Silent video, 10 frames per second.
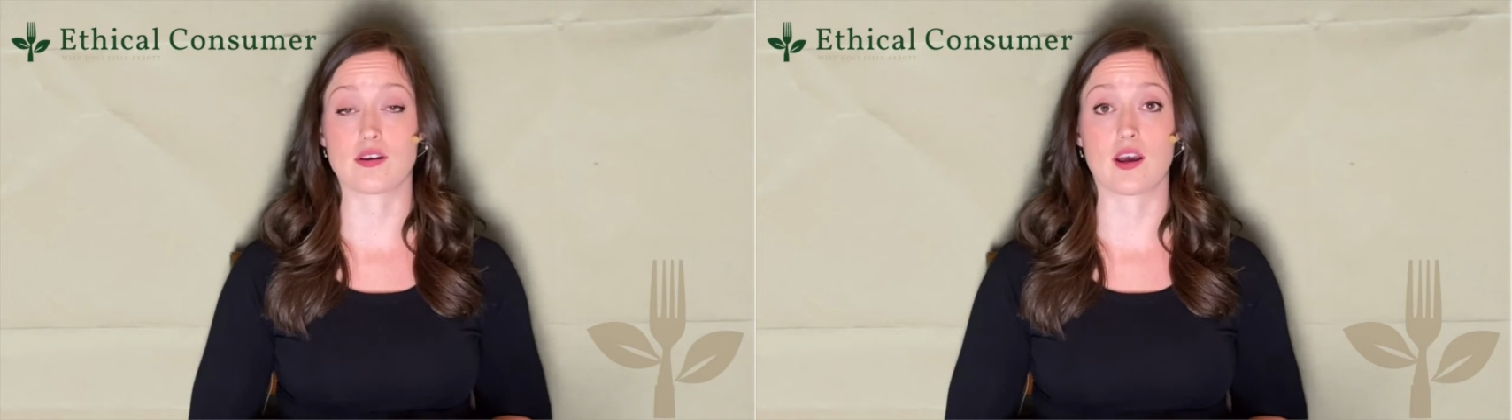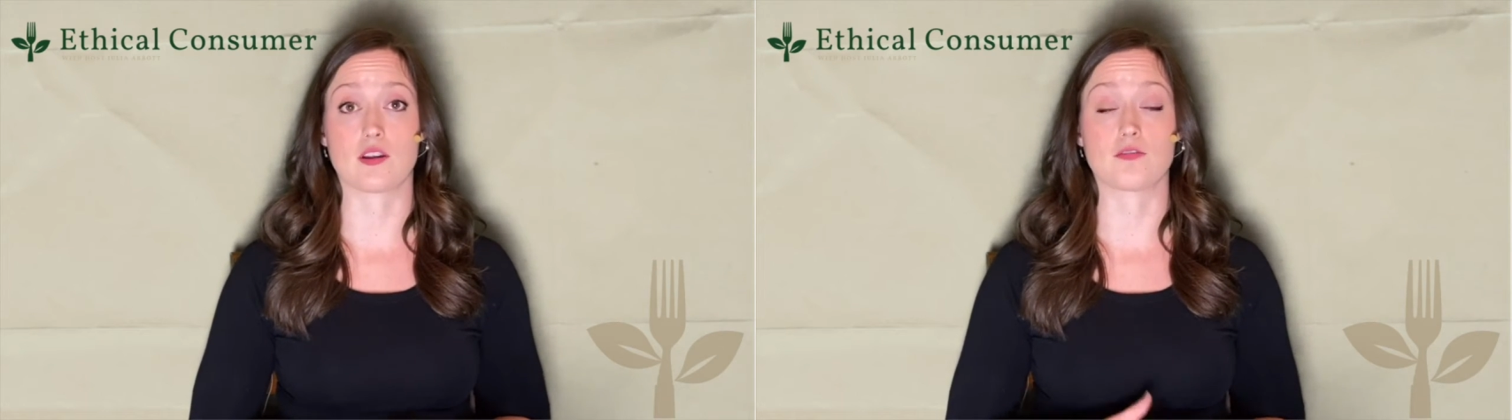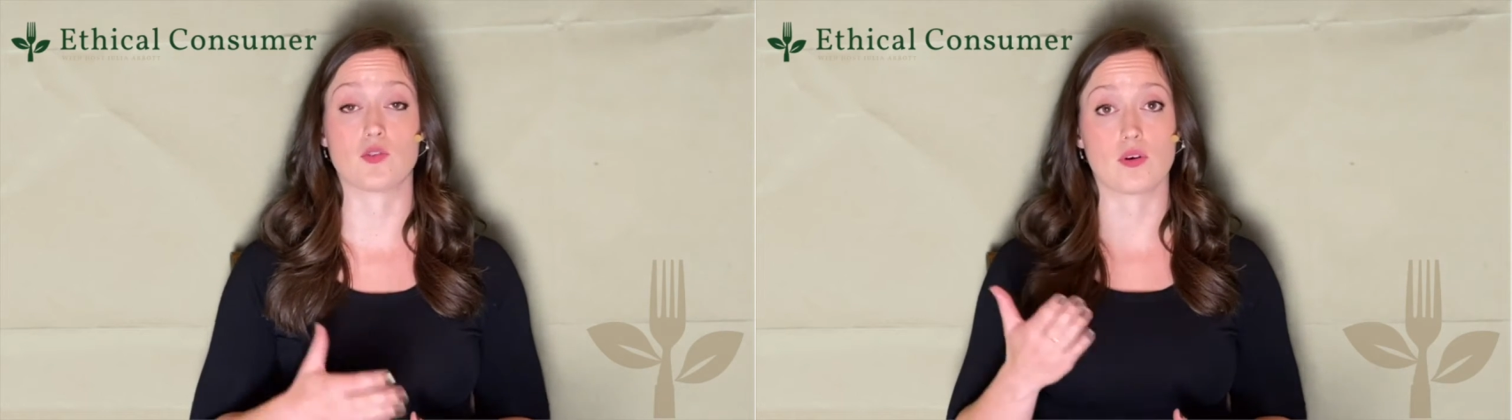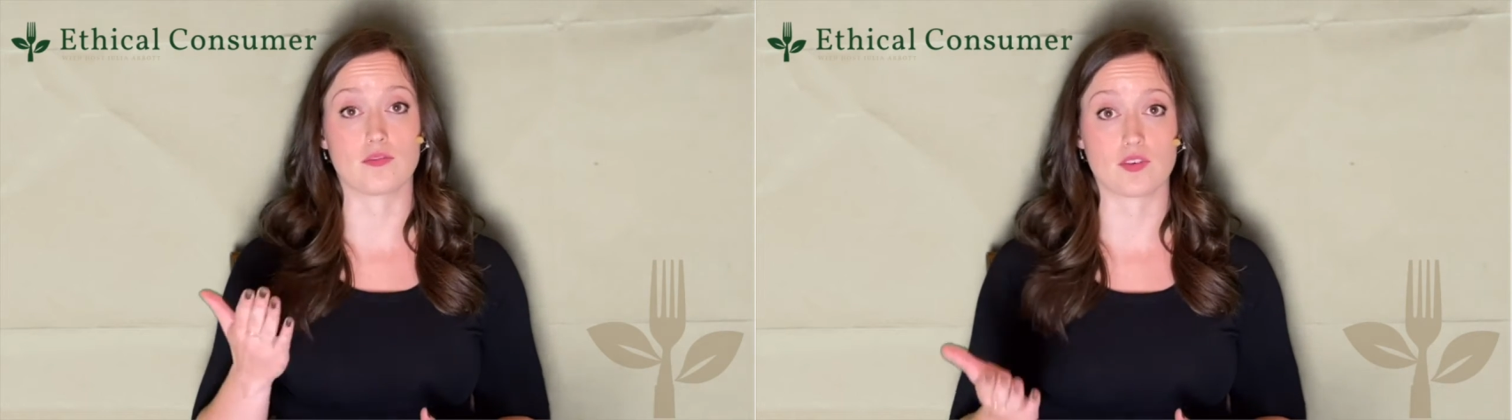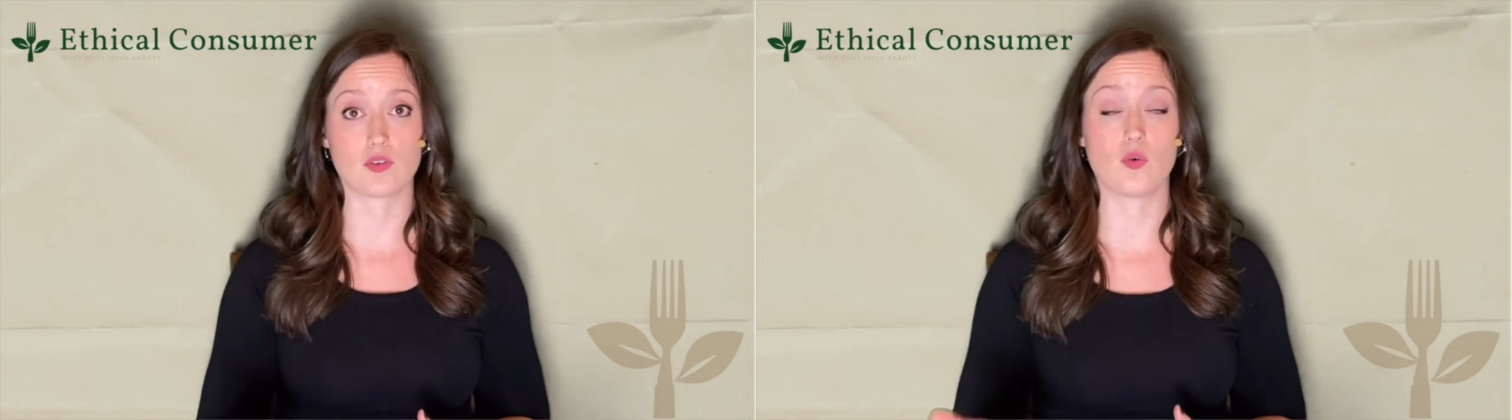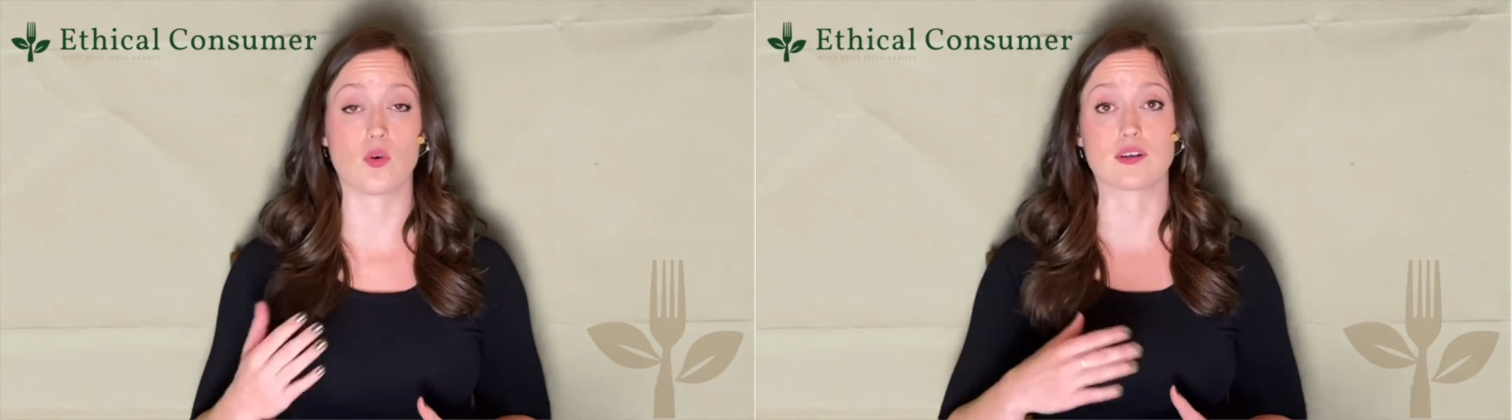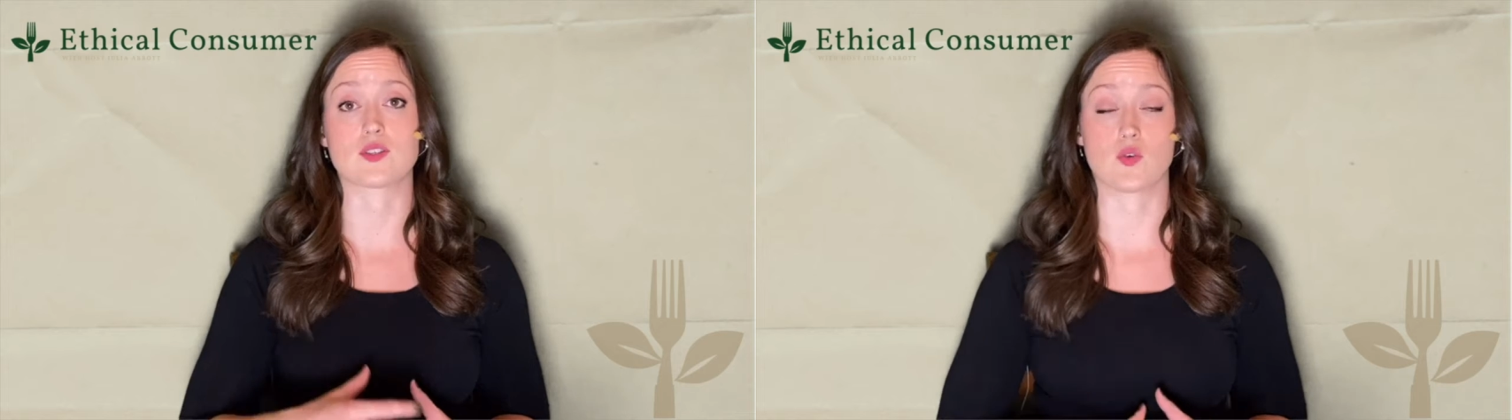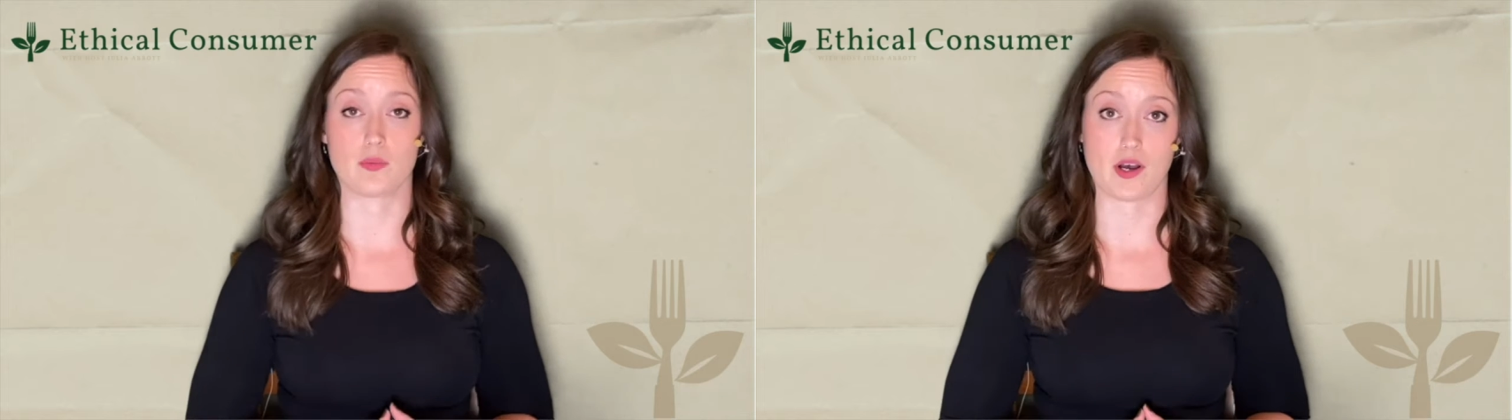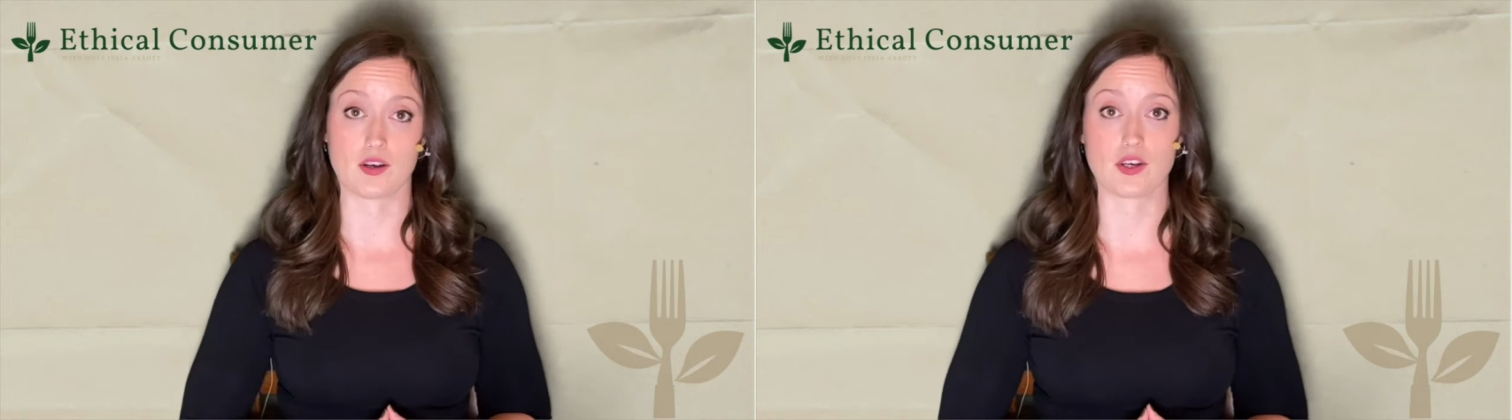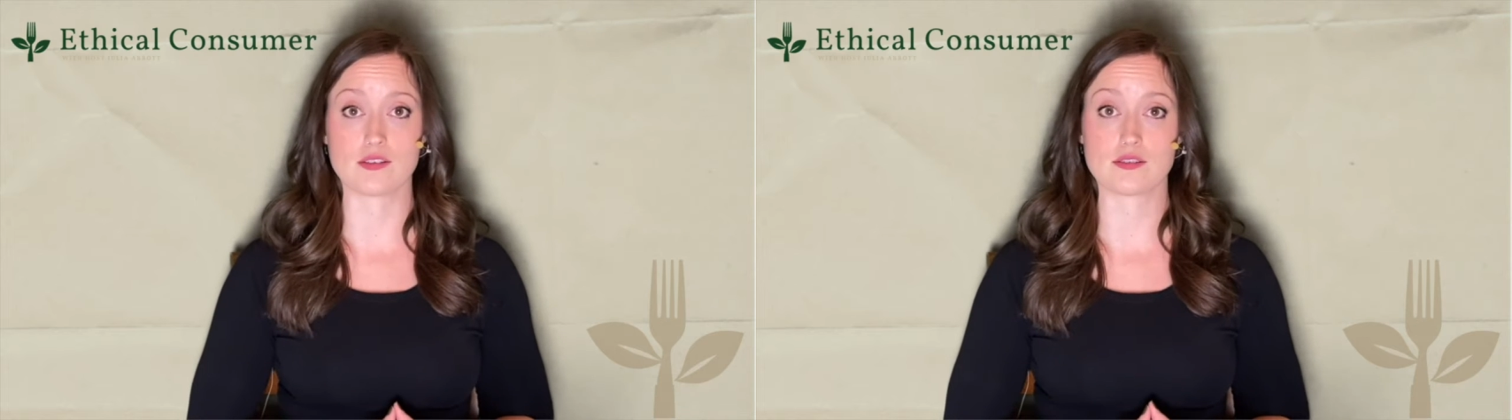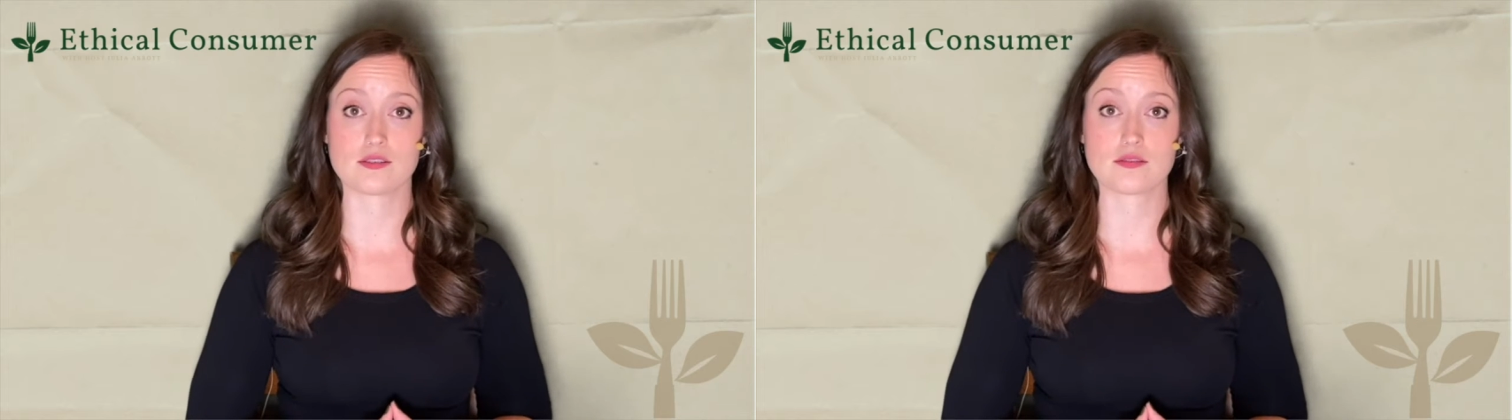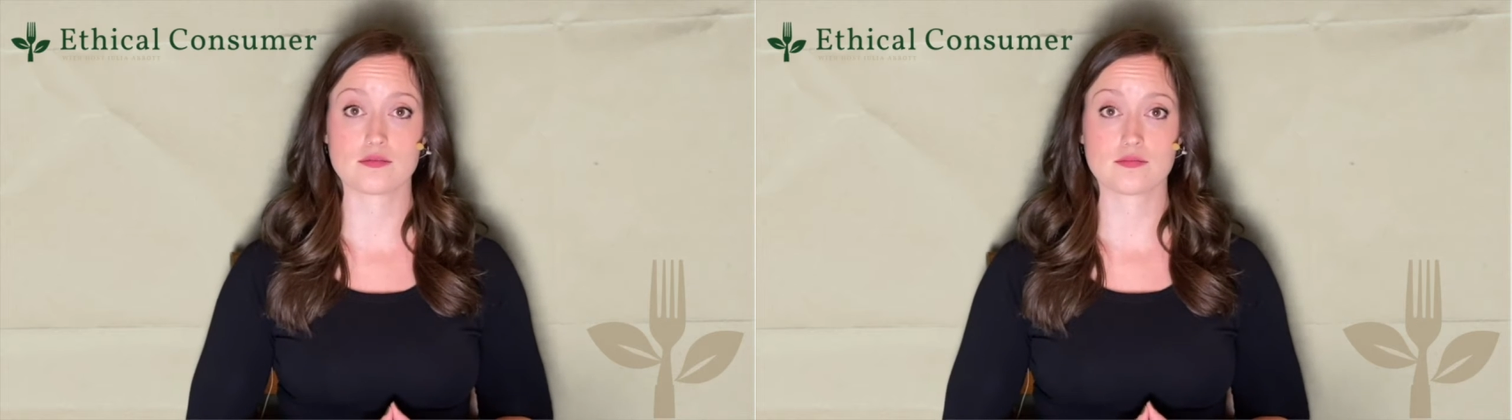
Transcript: on a few of your store-bought goods.